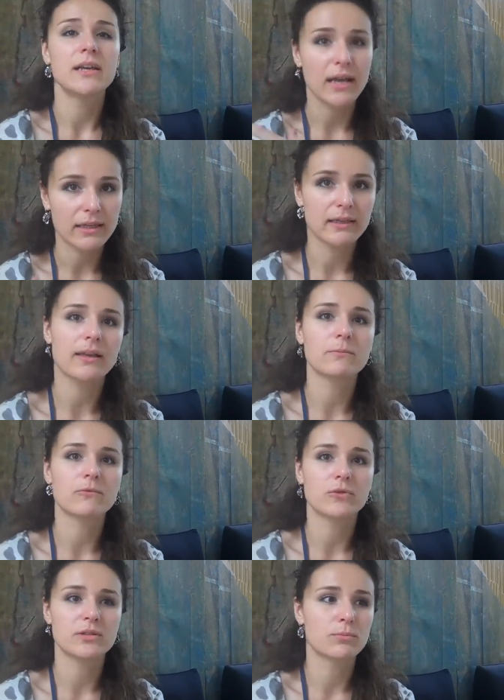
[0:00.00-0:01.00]
I can come
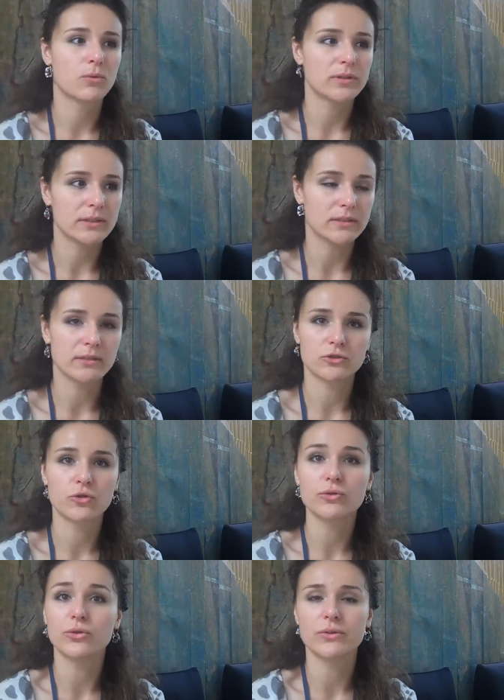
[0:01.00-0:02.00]
for support and
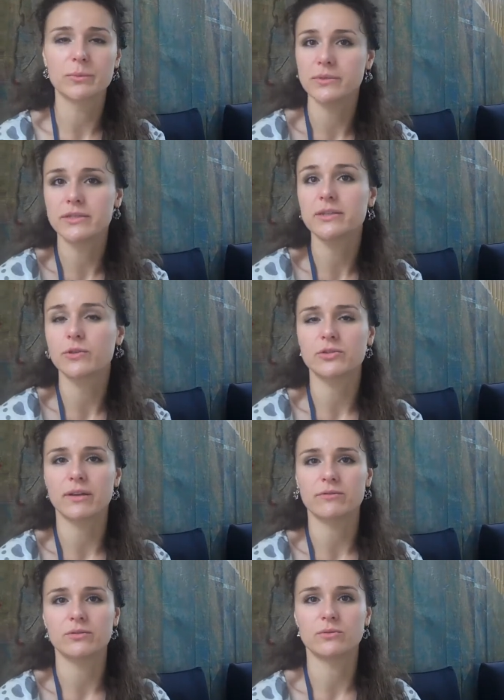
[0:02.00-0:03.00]
show you on the P C what you
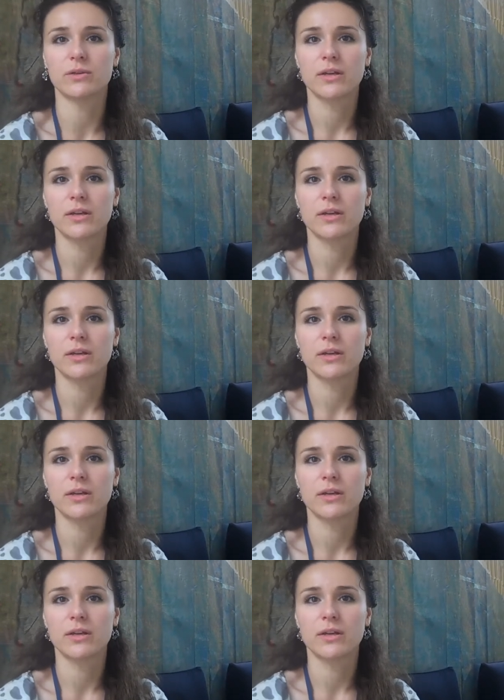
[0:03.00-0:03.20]
have to do.